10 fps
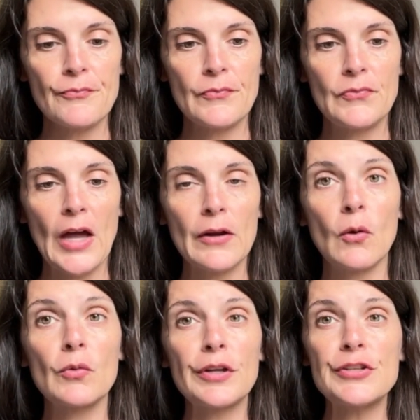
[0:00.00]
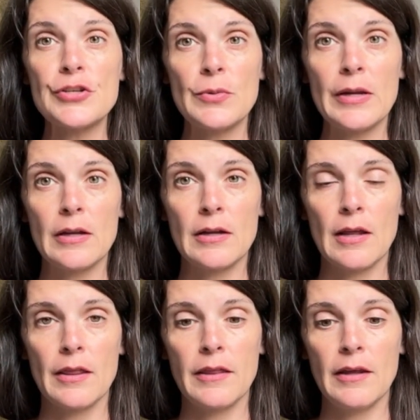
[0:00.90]
not only doing
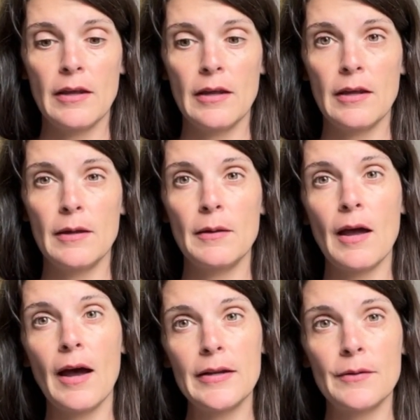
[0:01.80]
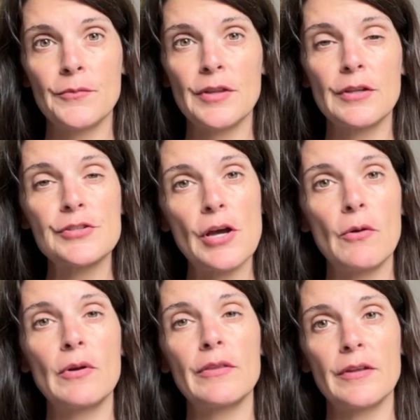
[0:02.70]
the items in the
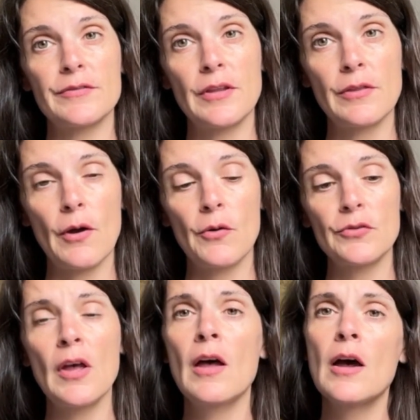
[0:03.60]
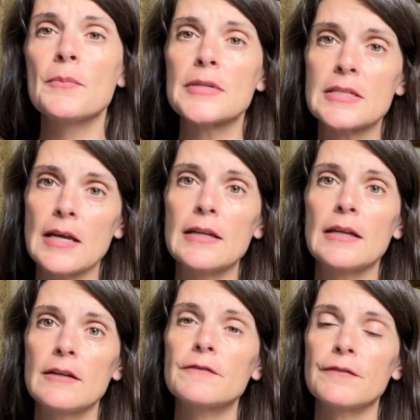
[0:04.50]
tote and listing those, but to get an
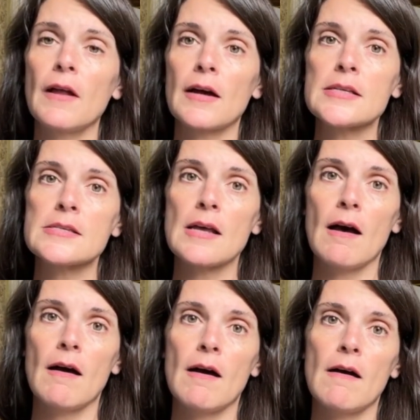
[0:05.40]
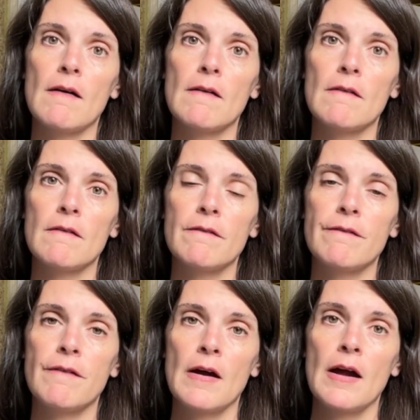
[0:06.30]
influx of
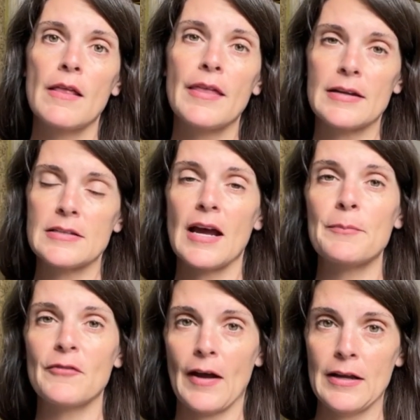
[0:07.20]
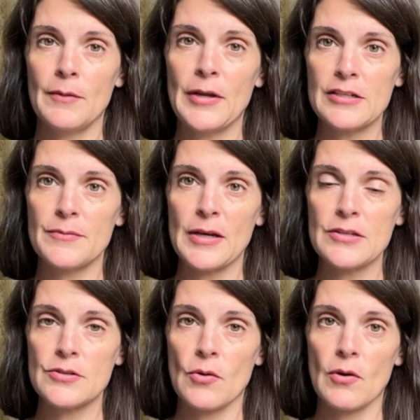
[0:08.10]
that type of item into my
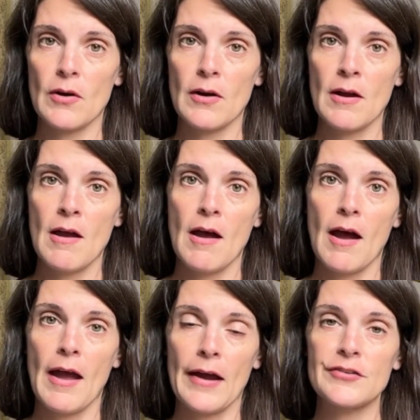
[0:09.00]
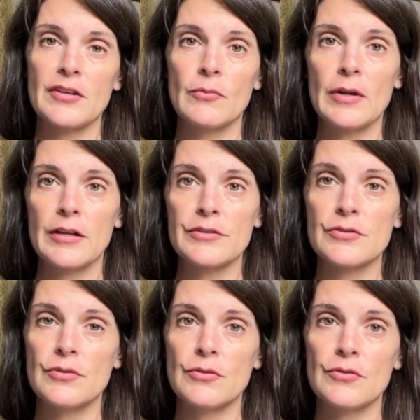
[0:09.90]
store. I actually went
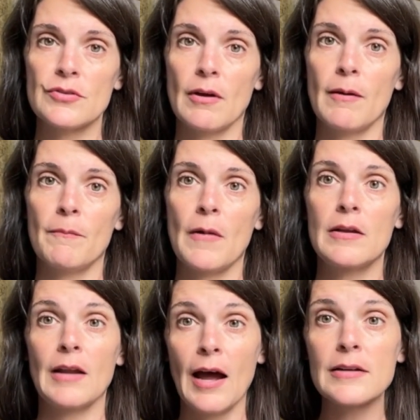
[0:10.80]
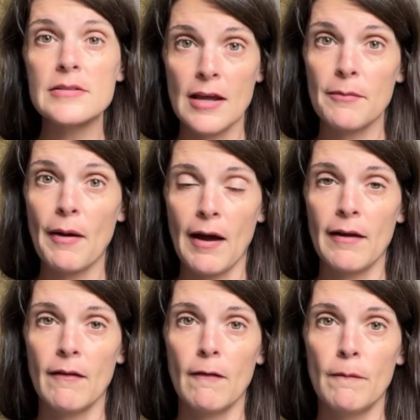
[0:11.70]
into some non-death
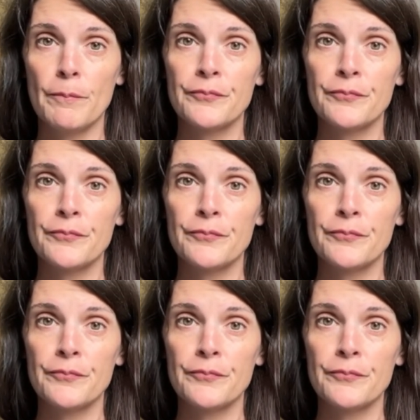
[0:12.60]
pile